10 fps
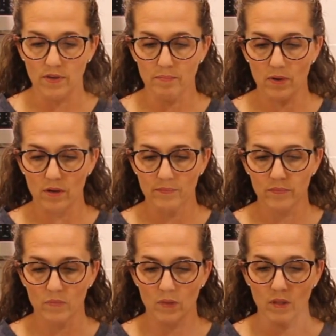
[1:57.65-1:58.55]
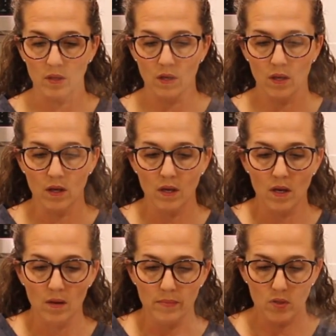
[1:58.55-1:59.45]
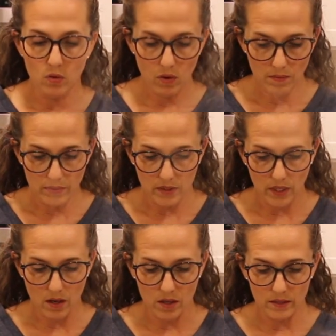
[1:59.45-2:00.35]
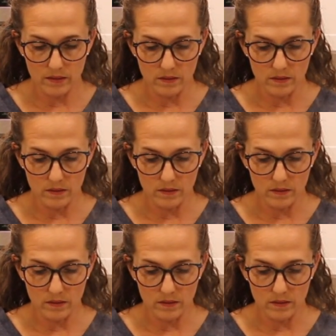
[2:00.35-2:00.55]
vapor. But normally on